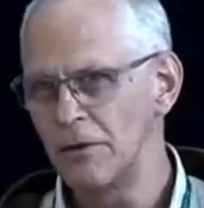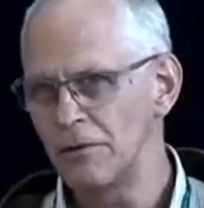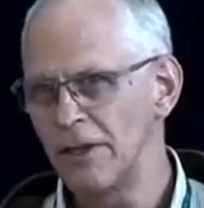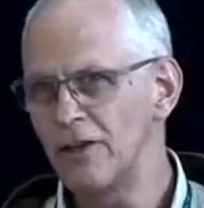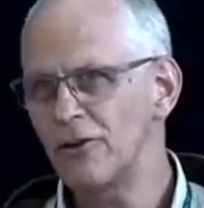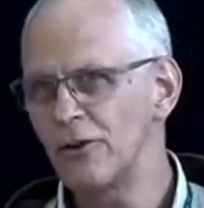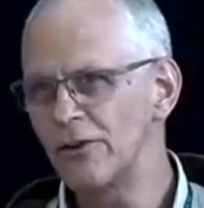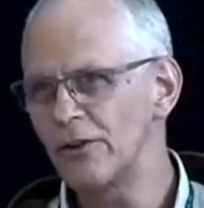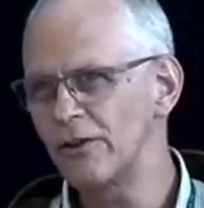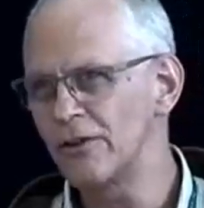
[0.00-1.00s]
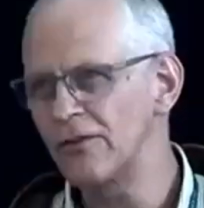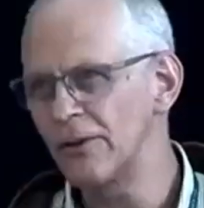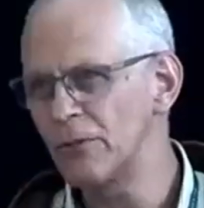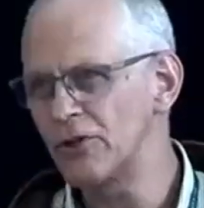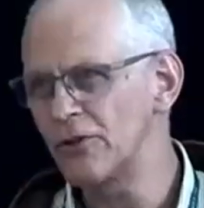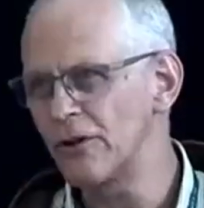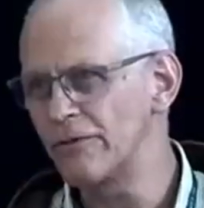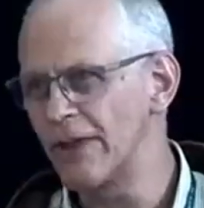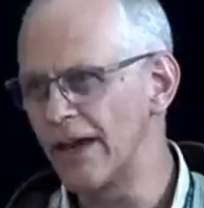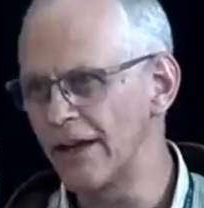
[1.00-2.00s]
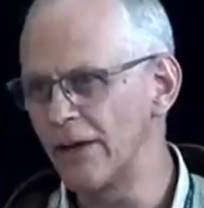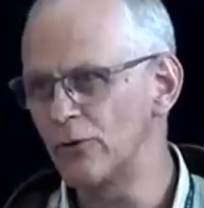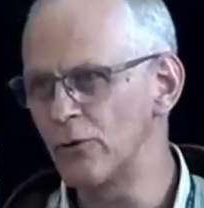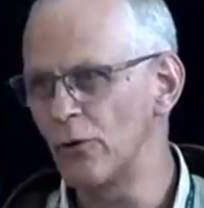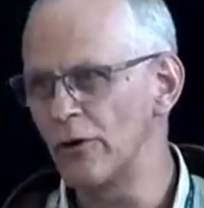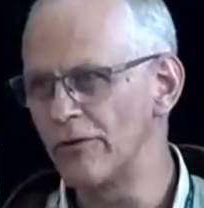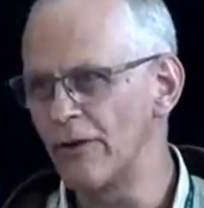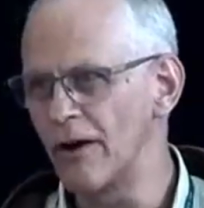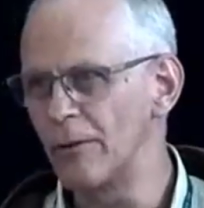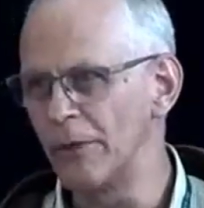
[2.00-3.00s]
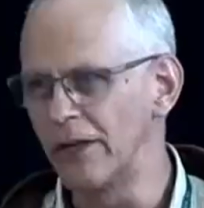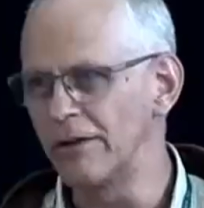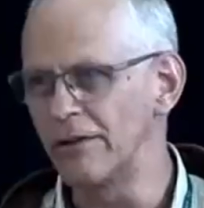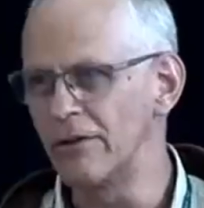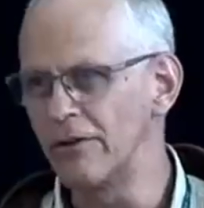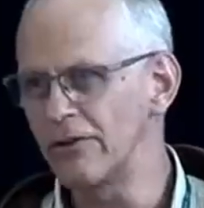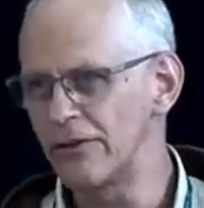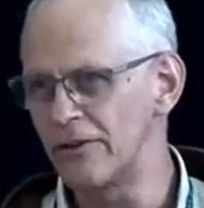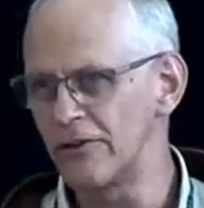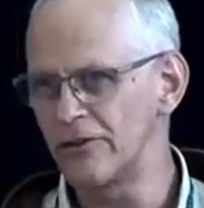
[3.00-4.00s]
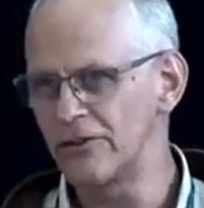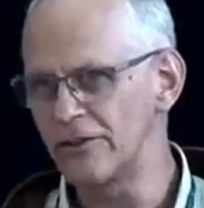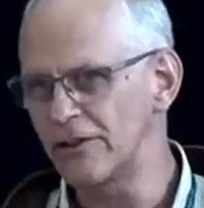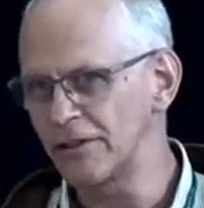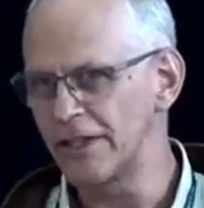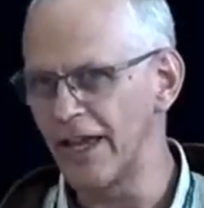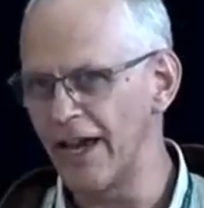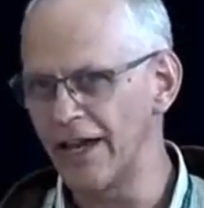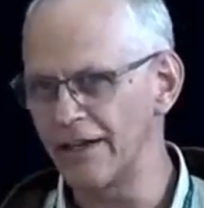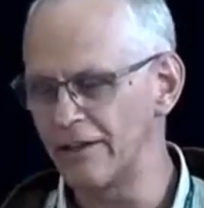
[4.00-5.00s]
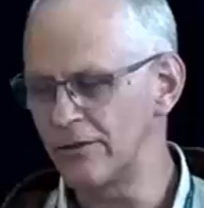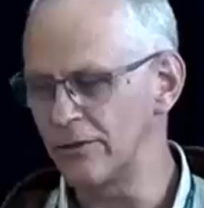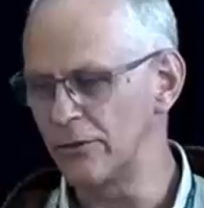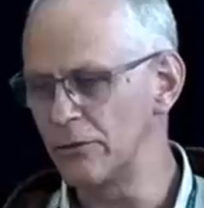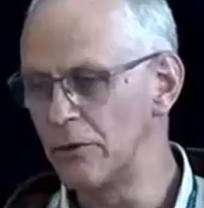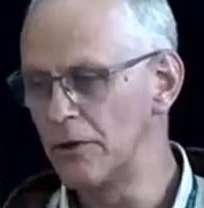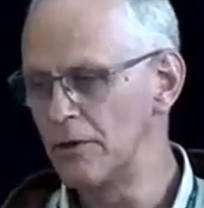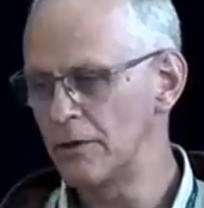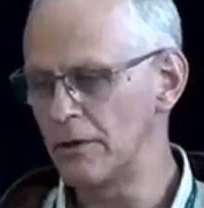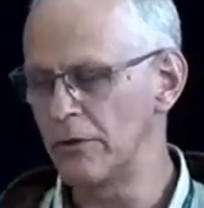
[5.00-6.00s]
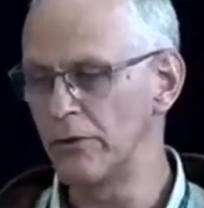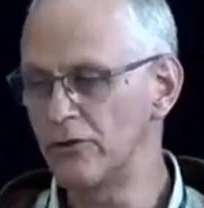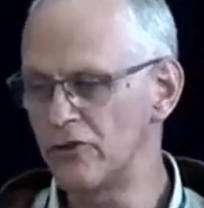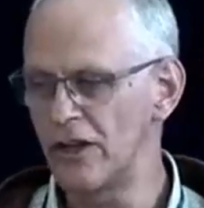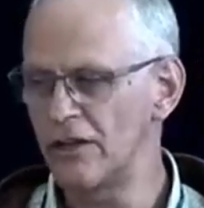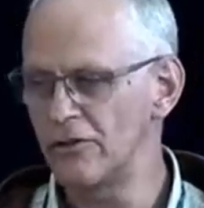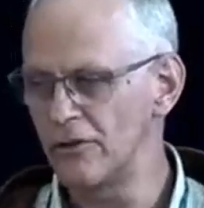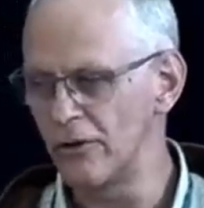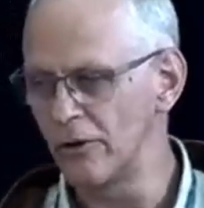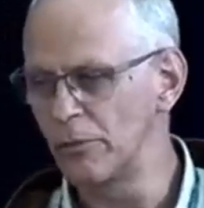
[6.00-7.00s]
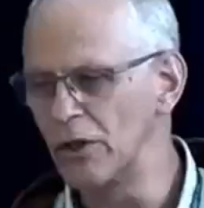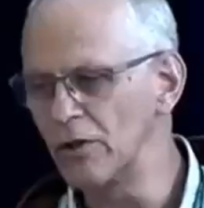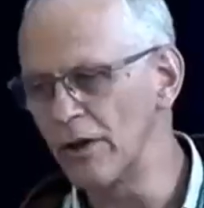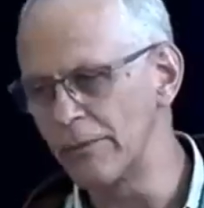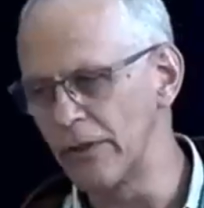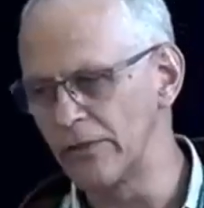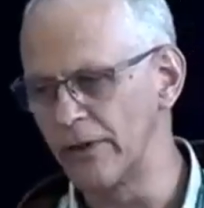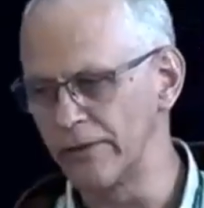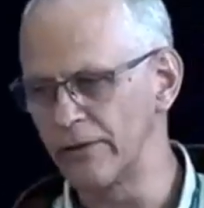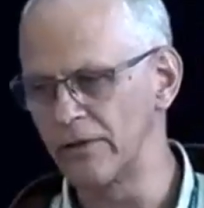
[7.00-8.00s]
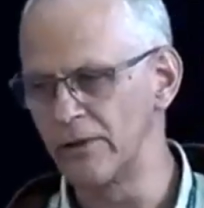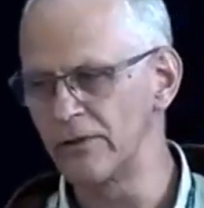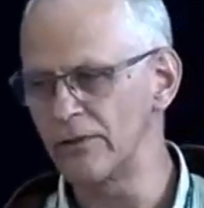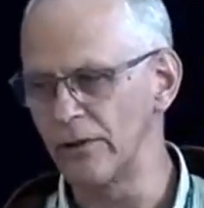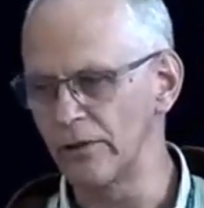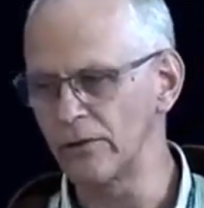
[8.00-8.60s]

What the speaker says: increasing the temperature of that outdoor environment, and you're synergistically adding to the change in urban climate that's existing.